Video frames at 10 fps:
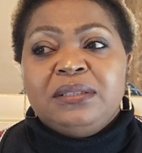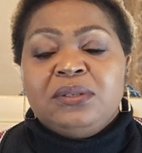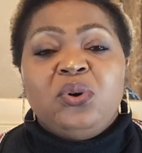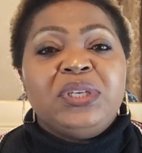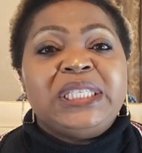
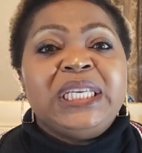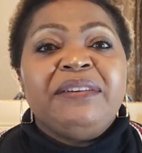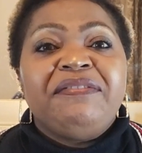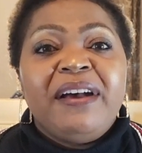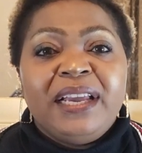causing a
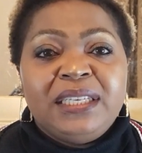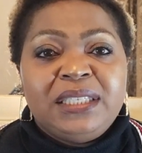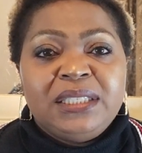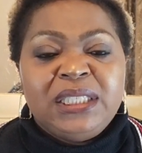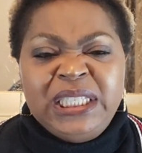
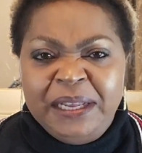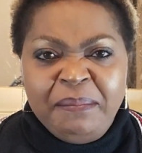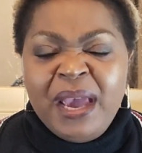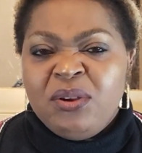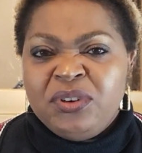fight in a
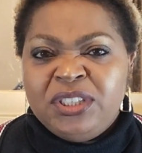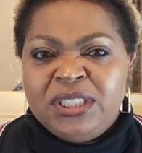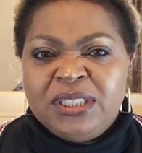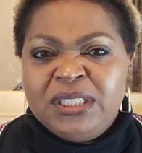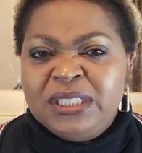marriage.